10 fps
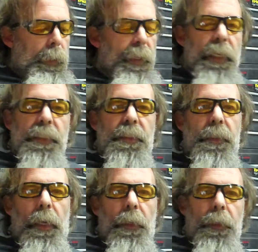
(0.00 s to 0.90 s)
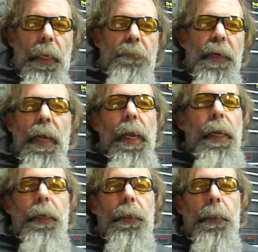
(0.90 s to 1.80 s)
think it's
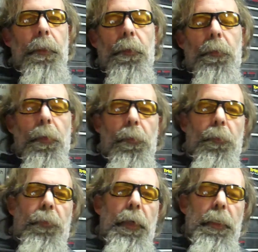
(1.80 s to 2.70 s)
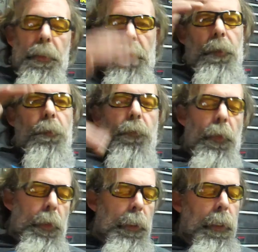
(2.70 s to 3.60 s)
11.8 feet
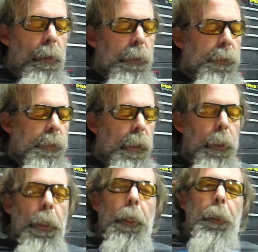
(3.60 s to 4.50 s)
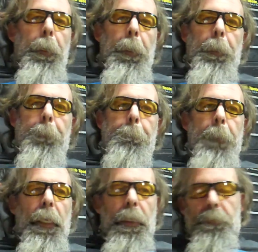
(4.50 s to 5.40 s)
clearance, and
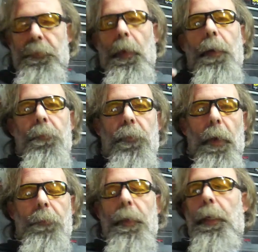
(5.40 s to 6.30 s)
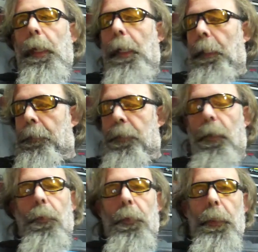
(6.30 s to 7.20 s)
he lives right in front of it, and
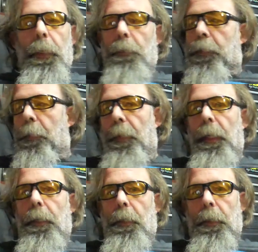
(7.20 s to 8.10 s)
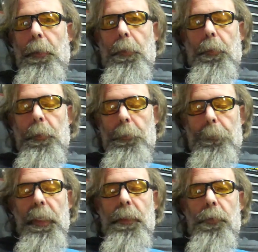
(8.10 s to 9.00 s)
so there's so many
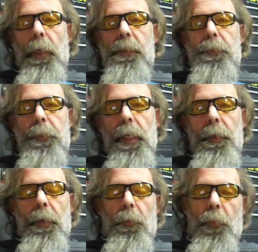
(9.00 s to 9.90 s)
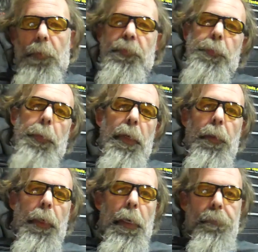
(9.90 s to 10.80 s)
big trucks getting their roofs
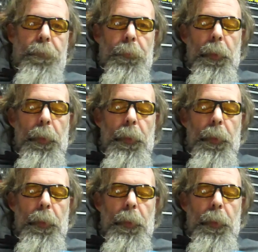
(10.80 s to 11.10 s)
peeled off,